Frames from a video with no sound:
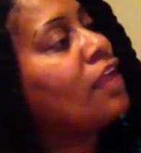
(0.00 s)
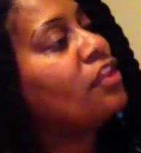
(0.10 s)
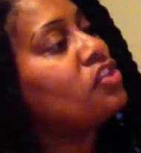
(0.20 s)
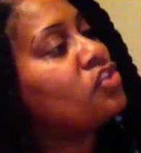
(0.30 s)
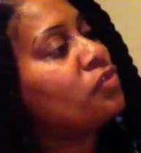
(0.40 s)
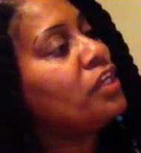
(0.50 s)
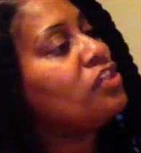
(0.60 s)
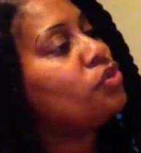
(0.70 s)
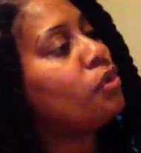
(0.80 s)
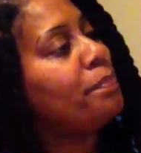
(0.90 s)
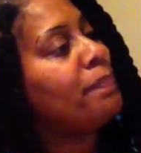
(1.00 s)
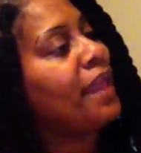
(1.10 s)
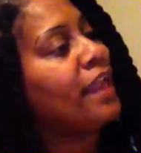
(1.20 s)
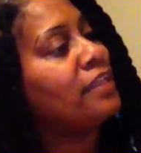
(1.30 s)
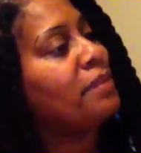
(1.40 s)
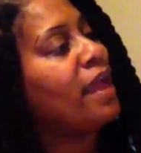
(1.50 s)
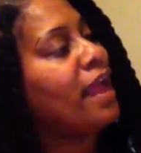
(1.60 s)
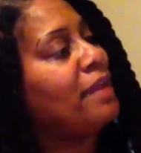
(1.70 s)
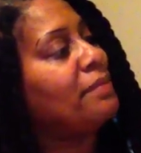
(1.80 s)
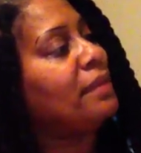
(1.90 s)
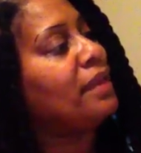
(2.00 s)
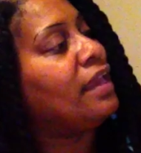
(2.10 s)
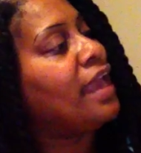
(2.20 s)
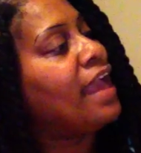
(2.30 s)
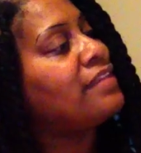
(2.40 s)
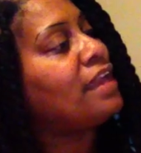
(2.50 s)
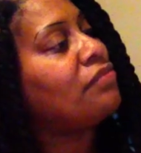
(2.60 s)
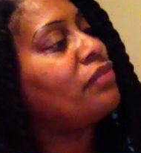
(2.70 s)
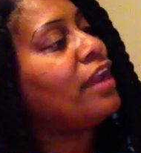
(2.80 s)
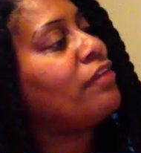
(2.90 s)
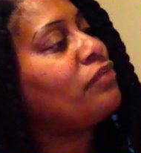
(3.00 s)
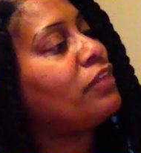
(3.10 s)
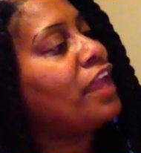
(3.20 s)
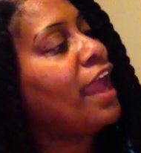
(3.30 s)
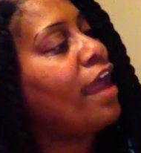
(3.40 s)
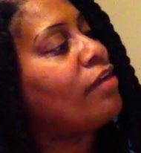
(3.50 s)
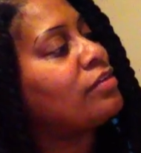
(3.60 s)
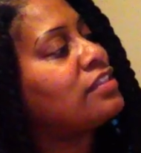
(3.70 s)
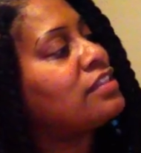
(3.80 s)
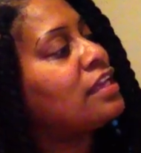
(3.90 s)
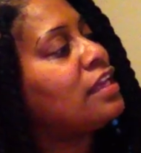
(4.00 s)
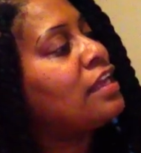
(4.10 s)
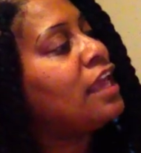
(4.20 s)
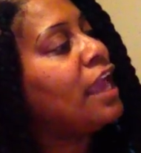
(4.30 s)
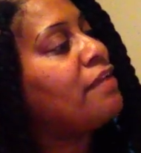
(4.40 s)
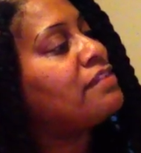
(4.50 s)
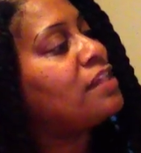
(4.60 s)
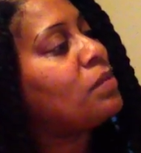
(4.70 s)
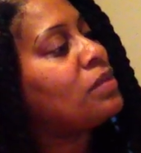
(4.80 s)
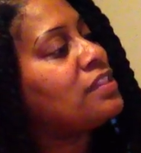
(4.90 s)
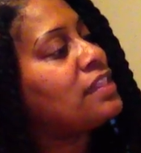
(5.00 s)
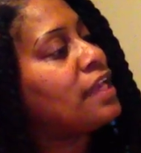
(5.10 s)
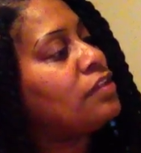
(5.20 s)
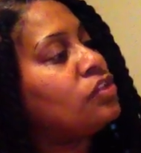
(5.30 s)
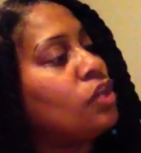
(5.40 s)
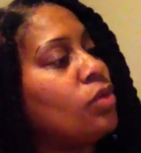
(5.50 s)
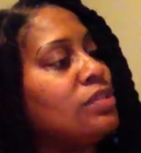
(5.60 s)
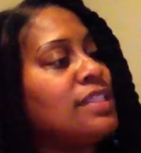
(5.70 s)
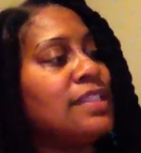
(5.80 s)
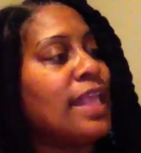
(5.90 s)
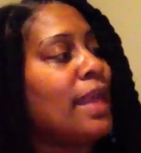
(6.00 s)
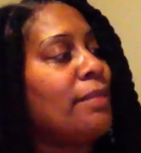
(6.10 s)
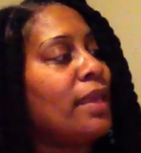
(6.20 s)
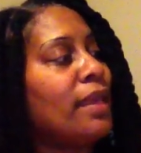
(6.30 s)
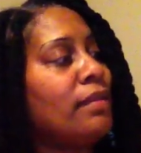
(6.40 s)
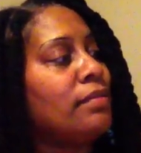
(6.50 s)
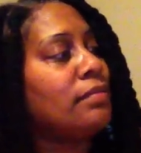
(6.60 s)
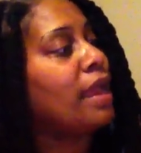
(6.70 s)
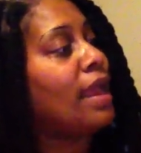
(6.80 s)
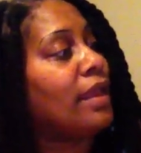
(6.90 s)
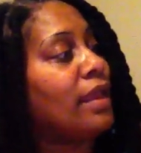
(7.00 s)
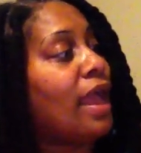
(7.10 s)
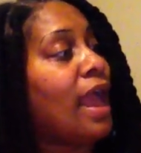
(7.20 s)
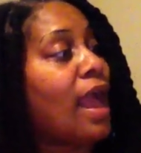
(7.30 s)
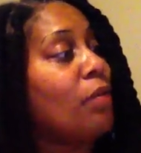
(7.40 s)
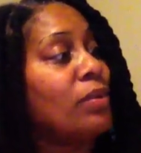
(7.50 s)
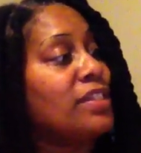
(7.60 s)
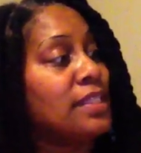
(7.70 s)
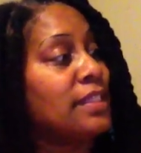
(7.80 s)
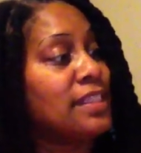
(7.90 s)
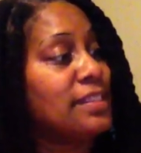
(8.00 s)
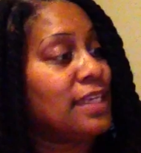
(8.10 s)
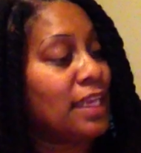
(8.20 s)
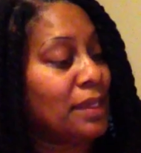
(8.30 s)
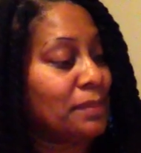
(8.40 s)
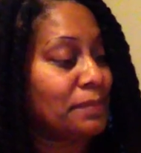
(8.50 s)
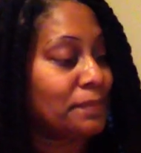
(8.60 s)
The screen door banged behind me as I ran from the house. If someone said, "Don't slam it," I wasn't listening.